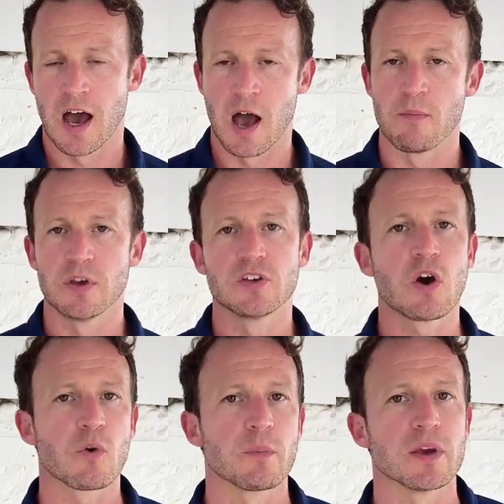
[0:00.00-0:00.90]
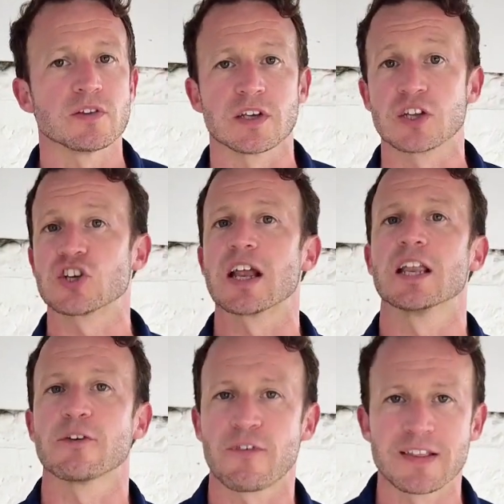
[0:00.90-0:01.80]
You don't want to be using a chain
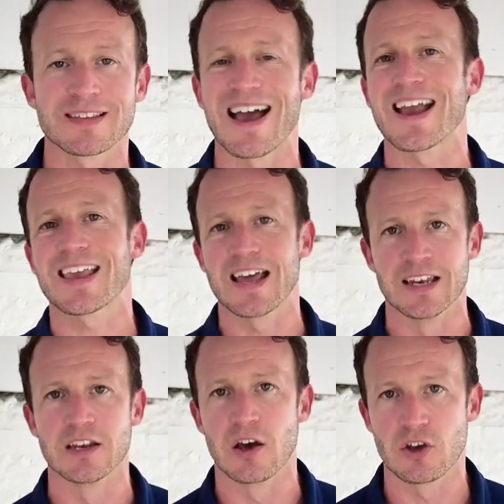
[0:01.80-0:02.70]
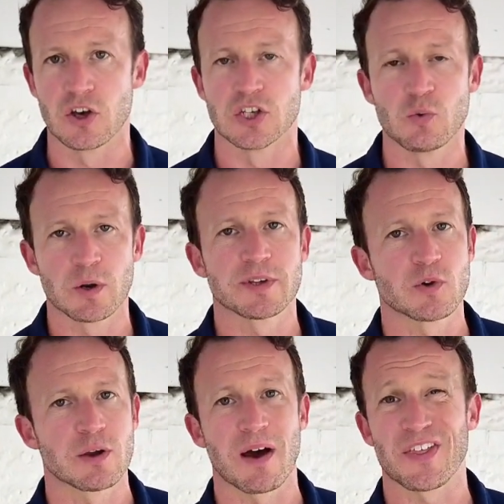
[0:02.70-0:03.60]
link fence, again, no good. You want to be
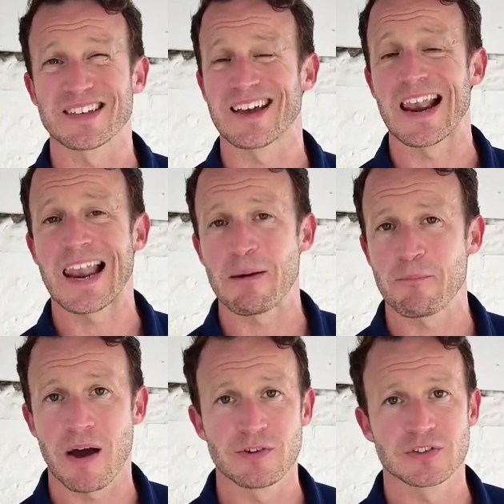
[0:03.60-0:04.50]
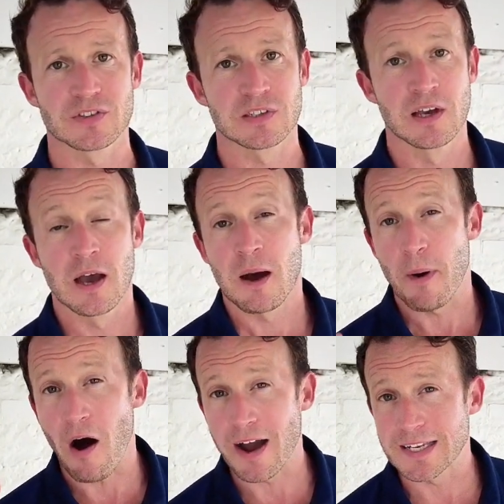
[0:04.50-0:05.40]
talking about things like lamp posts,
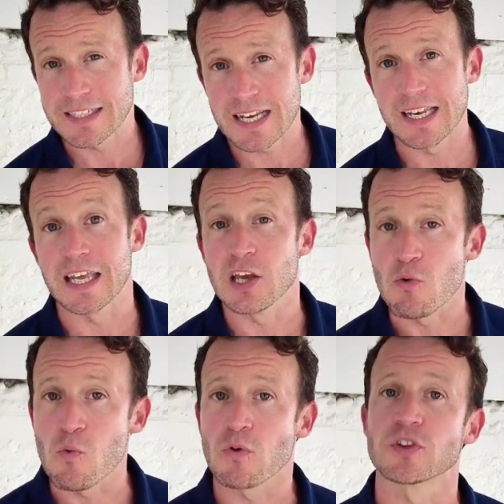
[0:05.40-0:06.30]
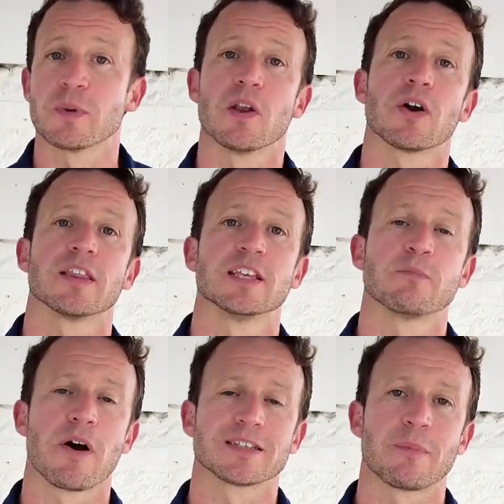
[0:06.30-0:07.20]
but ideally you'll want to be locking these
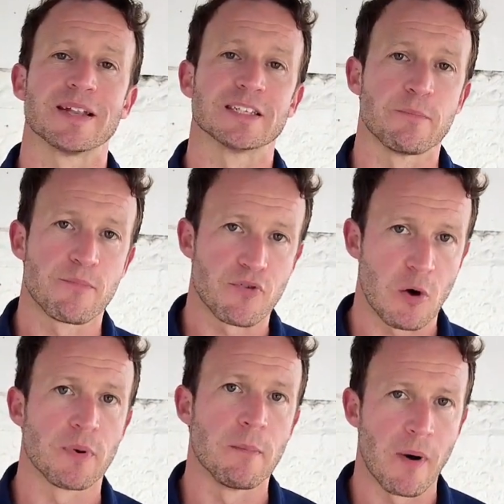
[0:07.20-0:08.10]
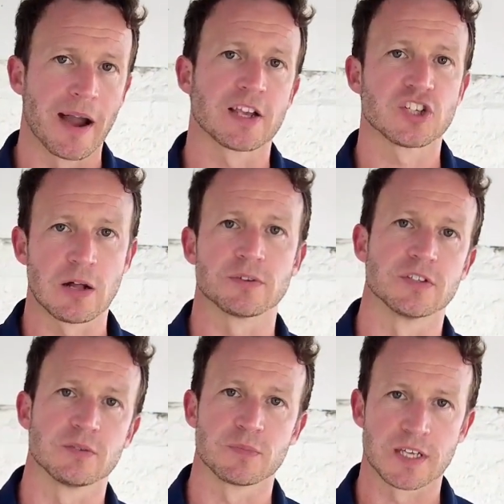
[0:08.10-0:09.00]
bikes up into proper bike
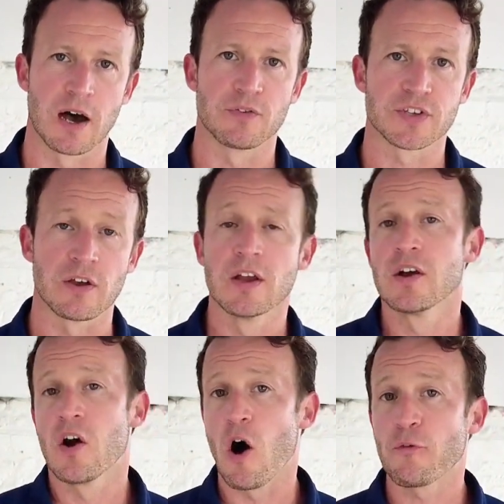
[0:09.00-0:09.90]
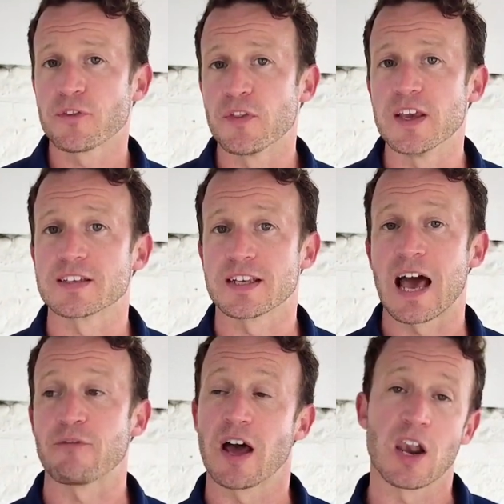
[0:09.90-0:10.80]
shelters themselves. So often these can
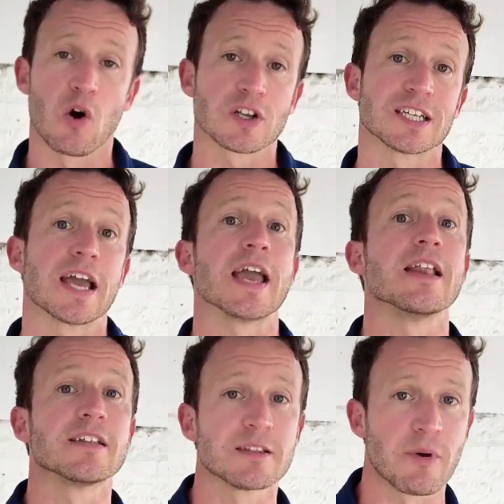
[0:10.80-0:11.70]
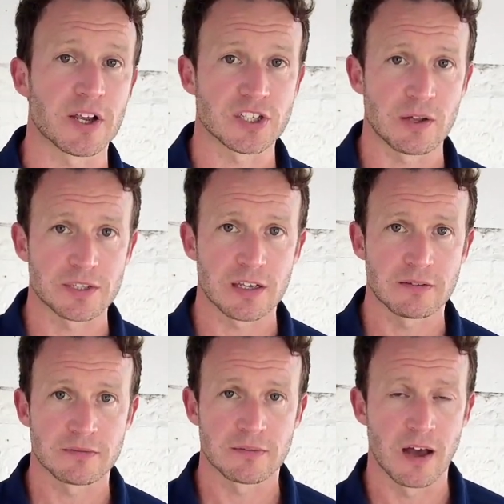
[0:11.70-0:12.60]
have a lock to get into the bike shelter.
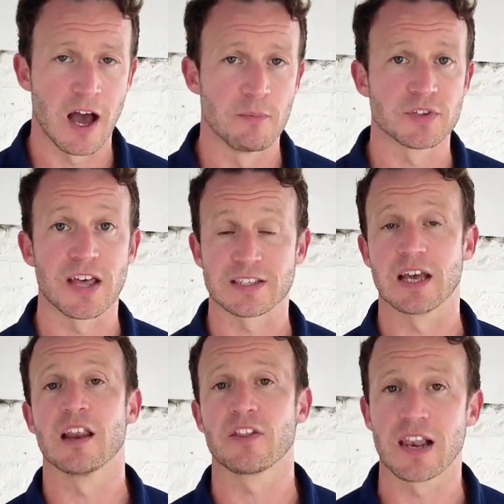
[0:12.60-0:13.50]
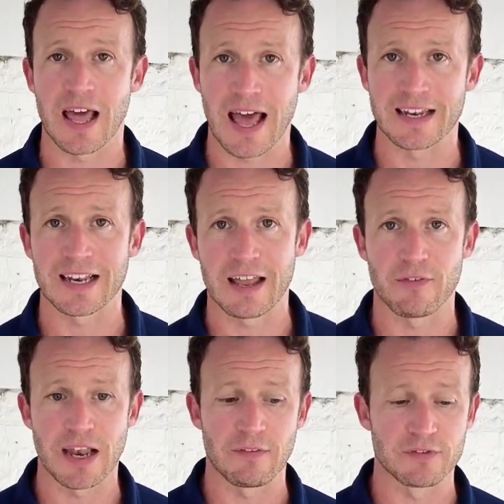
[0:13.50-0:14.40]
So that's another added
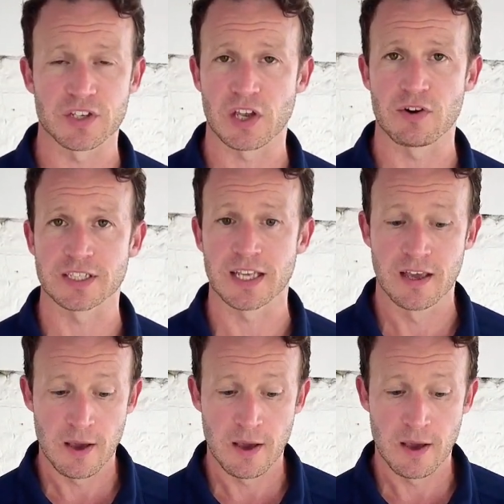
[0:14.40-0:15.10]
level of security.